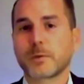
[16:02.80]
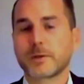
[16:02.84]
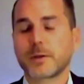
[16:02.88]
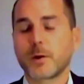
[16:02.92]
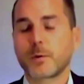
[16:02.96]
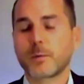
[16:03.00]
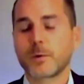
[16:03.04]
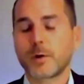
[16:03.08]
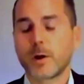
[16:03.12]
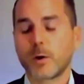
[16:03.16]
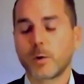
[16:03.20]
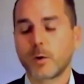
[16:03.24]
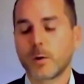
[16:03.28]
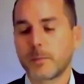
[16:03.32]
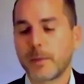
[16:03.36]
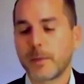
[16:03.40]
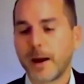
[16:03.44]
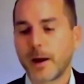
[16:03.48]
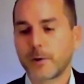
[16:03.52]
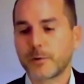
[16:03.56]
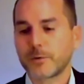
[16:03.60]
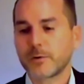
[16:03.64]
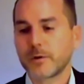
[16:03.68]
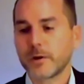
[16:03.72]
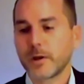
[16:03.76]
don't know
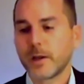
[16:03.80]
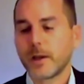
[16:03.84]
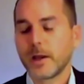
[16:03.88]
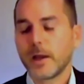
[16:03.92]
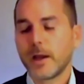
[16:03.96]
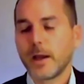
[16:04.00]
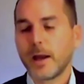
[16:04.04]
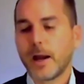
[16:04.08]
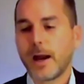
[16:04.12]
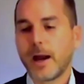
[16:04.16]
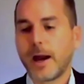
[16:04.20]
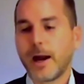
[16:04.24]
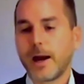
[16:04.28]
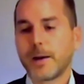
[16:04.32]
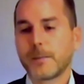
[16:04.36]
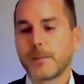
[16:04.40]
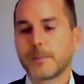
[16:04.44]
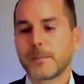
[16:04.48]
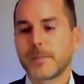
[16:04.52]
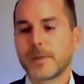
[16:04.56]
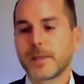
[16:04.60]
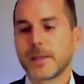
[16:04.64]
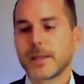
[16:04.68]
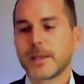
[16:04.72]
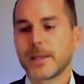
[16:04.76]
about.
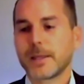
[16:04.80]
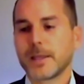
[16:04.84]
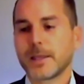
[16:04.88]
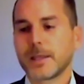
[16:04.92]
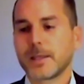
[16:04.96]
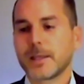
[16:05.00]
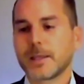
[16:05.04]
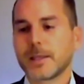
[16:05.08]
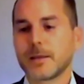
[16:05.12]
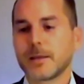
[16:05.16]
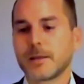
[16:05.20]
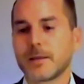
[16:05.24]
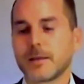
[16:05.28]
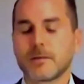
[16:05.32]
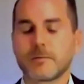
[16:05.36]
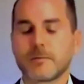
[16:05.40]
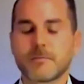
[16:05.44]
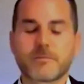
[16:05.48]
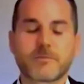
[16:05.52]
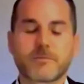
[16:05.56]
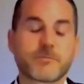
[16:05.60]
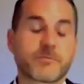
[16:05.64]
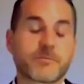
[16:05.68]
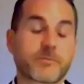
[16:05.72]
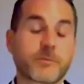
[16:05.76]
Um,
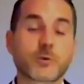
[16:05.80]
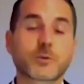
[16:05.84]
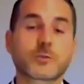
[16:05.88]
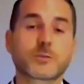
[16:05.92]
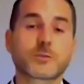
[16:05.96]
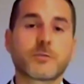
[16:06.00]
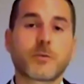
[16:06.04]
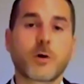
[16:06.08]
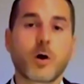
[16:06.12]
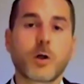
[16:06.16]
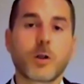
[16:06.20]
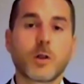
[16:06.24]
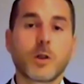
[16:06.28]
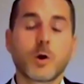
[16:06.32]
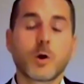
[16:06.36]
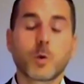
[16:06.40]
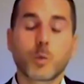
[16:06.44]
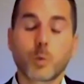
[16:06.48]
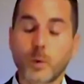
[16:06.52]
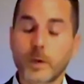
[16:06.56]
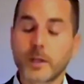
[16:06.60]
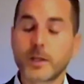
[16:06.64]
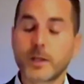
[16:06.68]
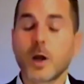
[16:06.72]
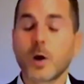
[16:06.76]
First of all,
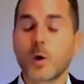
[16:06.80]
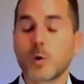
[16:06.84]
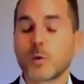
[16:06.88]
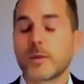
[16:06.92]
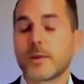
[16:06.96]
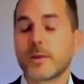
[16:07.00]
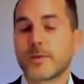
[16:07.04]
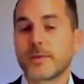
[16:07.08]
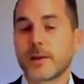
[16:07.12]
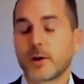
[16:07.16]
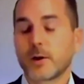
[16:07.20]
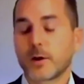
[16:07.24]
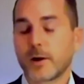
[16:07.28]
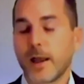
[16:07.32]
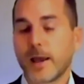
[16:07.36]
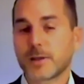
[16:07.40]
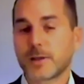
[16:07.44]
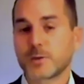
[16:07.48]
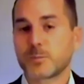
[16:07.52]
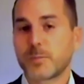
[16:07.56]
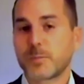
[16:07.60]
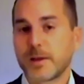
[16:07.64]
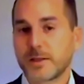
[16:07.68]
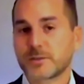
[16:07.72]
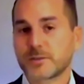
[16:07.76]
we know that there
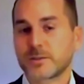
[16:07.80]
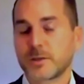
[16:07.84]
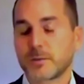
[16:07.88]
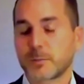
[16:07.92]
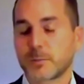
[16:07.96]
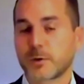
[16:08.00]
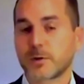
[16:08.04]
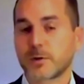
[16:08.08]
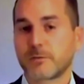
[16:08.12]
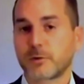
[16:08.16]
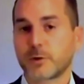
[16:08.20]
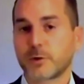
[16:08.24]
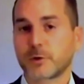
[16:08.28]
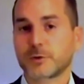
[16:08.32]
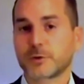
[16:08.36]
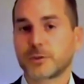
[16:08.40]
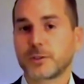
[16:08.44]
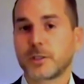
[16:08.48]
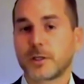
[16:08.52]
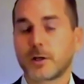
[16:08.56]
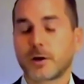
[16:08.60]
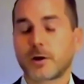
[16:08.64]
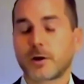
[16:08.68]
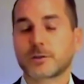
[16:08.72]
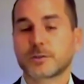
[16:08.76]
has been some
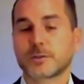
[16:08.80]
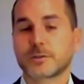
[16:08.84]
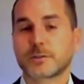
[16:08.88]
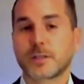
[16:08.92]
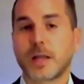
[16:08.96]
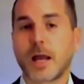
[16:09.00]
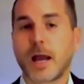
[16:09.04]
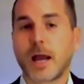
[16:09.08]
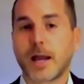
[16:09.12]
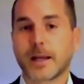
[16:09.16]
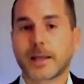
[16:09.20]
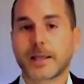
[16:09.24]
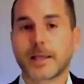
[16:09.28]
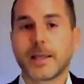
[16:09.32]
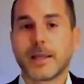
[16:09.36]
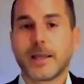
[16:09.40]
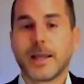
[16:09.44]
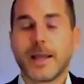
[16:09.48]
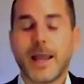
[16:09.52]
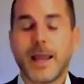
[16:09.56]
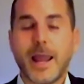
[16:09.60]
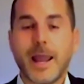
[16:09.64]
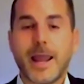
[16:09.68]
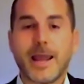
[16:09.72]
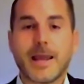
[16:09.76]
conversion in our stock
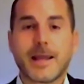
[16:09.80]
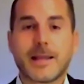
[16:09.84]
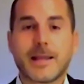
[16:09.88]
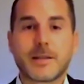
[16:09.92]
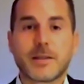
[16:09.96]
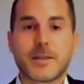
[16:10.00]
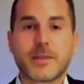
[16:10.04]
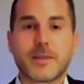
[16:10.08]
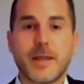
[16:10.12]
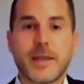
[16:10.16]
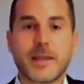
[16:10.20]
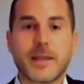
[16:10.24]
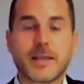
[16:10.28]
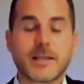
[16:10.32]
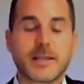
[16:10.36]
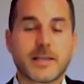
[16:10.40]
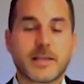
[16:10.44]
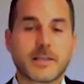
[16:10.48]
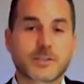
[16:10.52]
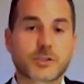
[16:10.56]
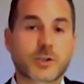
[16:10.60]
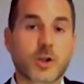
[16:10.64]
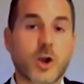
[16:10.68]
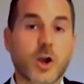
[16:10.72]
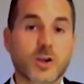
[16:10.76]
and that it
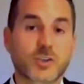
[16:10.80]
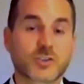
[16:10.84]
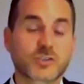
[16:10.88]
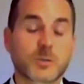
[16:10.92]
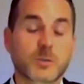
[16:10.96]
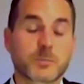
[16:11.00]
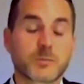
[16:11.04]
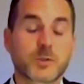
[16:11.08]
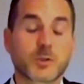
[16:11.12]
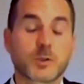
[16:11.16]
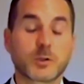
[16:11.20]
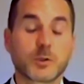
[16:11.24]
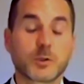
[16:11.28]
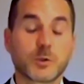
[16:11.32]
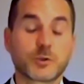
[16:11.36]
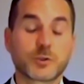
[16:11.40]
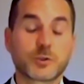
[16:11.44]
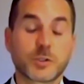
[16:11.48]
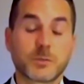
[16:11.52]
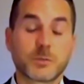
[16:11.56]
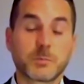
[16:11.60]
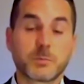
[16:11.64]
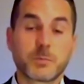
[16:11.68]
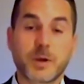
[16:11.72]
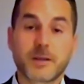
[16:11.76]
has caused some
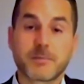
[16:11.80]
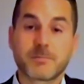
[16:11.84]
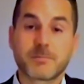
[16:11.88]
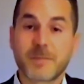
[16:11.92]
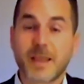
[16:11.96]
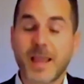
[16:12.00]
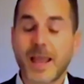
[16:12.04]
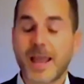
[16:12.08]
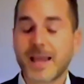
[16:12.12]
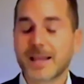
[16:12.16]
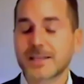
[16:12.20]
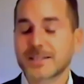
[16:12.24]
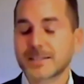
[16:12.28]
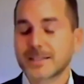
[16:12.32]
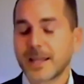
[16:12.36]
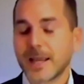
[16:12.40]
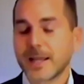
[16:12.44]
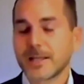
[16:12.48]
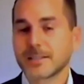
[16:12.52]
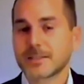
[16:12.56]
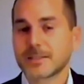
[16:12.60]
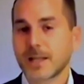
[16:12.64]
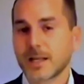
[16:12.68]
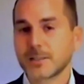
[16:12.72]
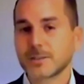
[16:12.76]
dilution. But as
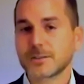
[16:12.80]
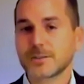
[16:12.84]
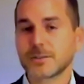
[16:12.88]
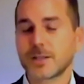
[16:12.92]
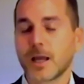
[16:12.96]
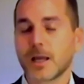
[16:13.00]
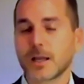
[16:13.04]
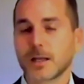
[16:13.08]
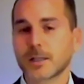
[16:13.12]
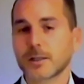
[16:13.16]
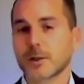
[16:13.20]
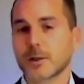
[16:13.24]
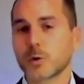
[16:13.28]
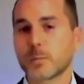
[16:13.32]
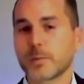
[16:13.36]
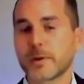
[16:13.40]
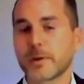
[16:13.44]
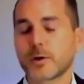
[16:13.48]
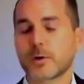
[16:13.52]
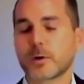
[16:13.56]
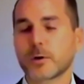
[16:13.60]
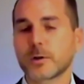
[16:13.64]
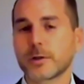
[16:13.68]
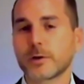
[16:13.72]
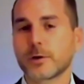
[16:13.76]
Ken touched on a little bit
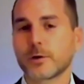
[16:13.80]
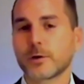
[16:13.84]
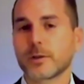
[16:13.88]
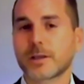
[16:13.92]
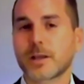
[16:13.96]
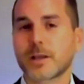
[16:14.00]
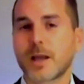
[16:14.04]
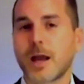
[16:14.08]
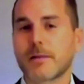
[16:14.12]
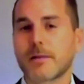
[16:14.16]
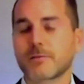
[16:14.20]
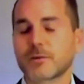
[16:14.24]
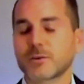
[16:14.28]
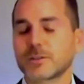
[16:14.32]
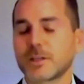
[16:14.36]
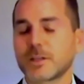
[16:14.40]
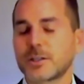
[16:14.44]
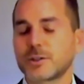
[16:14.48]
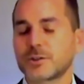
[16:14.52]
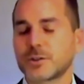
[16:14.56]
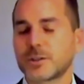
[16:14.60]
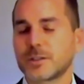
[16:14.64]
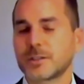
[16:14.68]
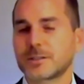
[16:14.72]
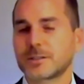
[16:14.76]
earlier in the
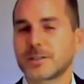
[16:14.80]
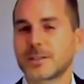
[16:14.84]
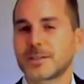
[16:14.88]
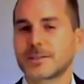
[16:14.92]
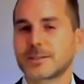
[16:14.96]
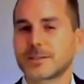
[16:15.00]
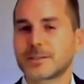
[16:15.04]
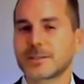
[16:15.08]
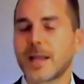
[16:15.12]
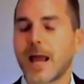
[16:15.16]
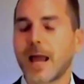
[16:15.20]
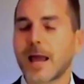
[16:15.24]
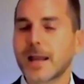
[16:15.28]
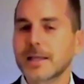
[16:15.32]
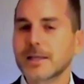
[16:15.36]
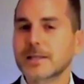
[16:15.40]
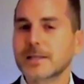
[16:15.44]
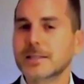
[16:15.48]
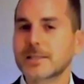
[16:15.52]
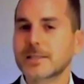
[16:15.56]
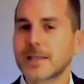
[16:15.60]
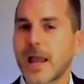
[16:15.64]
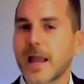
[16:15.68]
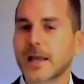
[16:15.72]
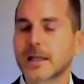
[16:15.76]
conversation, it's not
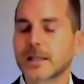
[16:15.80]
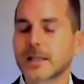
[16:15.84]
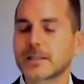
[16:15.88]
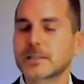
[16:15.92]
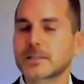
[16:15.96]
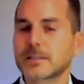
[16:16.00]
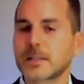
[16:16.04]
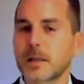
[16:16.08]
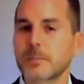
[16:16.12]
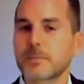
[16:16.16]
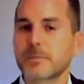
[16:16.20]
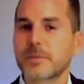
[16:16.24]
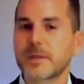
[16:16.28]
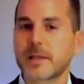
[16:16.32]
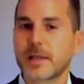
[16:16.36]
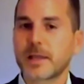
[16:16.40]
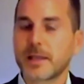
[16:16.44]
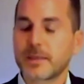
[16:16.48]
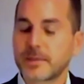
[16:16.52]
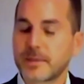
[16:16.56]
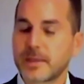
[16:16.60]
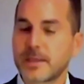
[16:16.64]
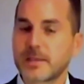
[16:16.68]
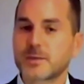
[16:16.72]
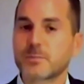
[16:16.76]
exactly something
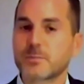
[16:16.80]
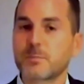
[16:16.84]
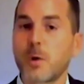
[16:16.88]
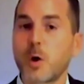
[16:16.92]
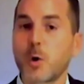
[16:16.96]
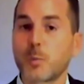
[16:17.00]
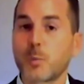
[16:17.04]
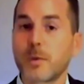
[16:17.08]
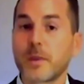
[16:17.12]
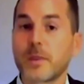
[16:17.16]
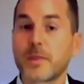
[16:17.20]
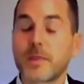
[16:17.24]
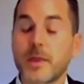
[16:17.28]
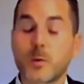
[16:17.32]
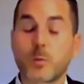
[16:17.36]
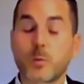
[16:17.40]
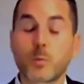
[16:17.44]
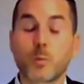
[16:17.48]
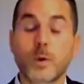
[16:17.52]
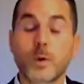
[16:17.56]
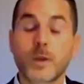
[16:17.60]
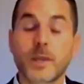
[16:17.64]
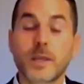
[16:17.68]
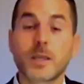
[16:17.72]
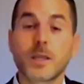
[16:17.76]
at this moment that
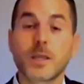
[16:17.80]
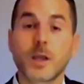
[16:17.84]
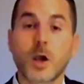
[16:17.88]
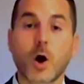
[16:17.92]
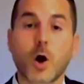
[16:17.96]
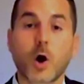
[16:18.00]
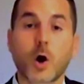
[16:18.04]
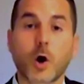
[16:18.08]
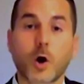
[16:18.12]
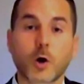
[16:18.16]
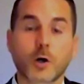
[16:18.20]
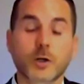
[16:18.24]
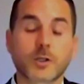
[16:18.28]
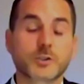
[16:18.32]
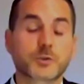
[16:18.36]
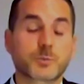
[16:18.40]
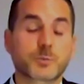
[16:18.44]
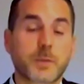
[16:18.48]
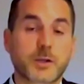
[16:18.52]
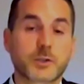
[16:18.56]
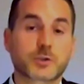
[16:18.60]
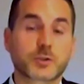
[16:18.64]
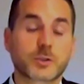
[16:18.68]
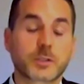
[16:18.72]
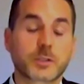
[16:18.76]
we are
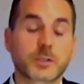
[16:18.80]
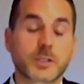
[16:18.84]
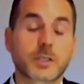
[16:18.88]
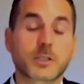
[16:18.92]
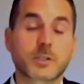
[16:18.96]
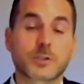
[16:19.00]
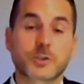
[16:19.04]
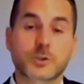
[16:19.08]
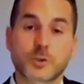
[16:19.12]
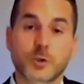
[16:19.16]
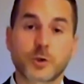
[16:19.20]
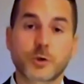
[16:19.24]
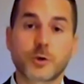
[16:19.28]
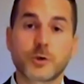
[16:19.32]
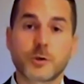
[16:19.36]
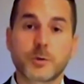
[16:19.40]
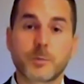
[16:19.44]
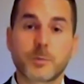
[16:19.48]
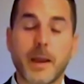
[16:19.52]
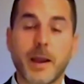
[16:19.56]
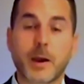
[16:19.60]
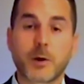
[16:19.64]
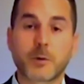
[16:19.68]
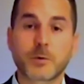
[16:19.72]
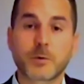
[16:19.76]
especially concerned
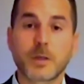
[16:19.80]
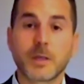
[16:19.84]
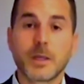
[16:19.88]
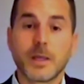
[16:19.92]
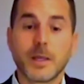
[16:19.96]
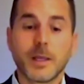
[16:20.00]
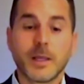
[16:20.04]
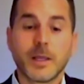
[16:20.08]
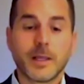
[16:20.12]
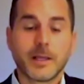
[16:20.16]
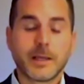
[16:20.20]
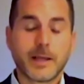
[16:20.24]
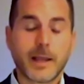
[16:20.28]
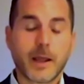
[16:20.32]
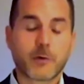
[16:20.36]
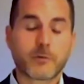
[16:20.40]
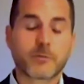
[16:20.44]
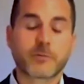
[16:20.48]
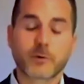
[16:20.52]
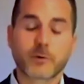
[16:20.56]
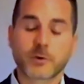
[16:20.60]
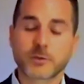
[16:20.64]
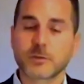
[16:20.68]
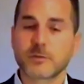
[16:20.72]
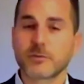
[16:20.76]
about. Now,
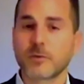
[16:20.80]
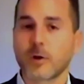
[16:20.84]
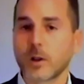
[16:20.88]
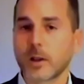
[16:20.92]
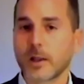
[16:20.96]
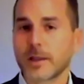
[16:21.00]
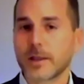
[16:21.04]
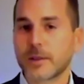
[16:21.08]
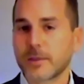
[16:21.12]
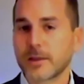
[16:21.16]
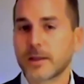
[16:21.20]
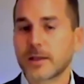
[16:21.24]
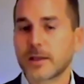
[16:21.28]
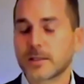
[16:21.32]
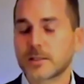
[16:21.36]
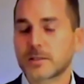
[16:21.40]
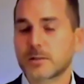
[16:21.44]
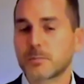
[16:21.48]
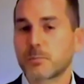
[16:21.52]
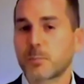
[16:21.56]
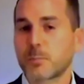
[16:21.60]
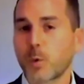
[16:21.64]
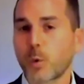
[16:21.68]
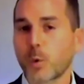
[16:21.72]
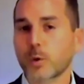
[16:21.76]
first of all, I think it's
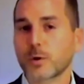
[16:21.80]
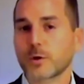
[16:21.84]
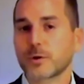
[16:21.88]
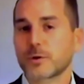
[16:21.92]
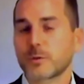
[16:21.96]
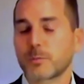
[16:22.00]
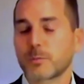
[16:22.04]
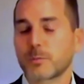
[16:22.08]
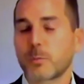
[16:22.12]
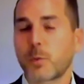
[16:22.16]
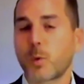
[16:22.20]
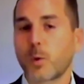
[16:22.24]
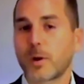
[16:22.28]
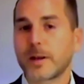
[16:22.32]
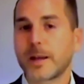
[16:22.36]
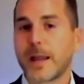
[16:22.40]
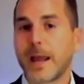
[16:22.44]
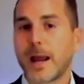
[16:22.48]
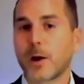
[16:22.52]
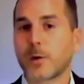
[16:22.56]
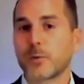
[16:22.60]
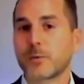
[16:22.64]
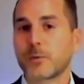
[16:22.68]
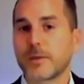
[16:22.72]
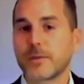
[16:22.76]
important to point
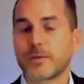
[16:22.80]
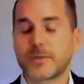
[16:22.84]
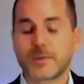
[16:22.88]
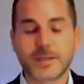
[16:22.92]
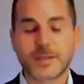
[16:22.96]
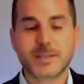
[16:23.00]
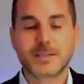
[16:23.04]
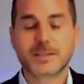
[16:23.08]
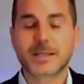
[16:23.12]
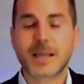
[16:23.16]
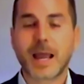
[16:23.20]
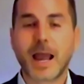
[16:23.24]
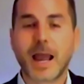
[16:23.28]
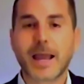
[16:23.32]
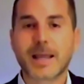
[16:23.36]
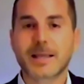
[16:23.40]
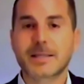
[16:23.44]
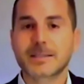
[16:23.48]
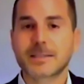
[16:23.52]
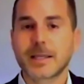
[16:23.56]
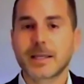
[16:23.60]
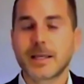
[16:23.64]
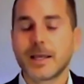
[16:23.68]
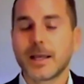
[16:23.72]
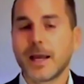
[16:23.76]
out that these guys